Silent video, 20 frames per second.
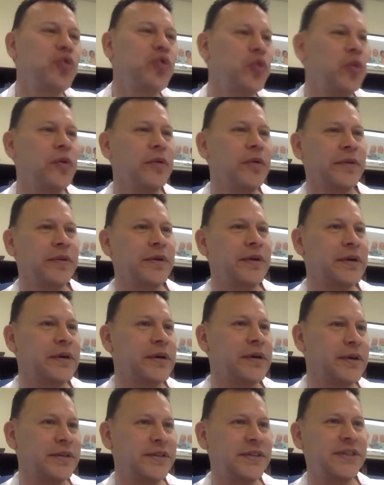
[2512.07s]
do
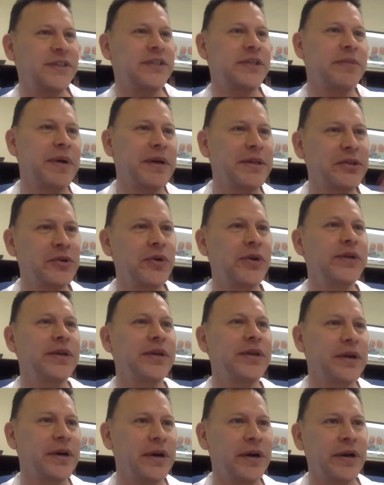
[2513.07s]
the systematic